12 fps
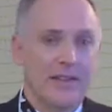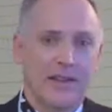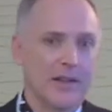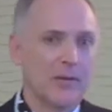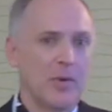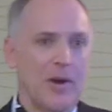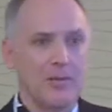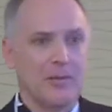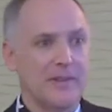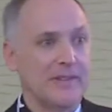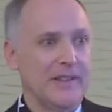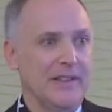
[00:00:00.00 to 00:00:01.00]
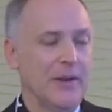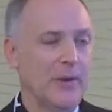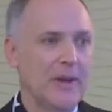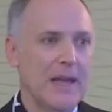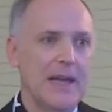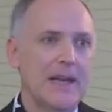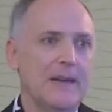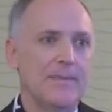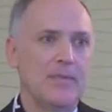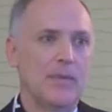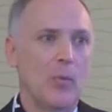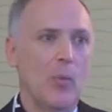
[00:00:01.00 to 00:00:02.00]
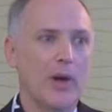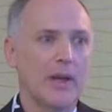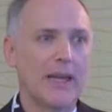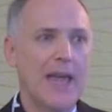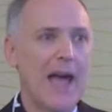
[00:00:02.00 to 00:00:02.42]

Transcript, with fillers: The other problem is, you know, what